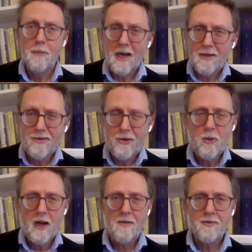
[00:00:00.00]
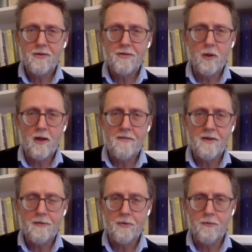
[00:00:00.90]
But I do have to sort of have
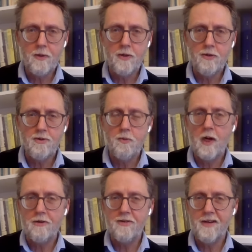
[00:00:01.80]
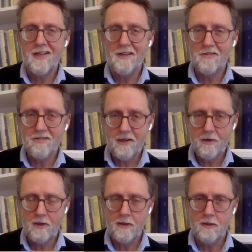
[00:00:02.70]
a different view in terms of what it's done in
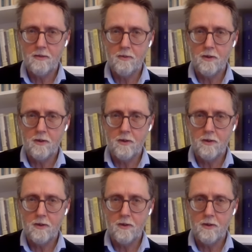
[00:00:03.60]
Syria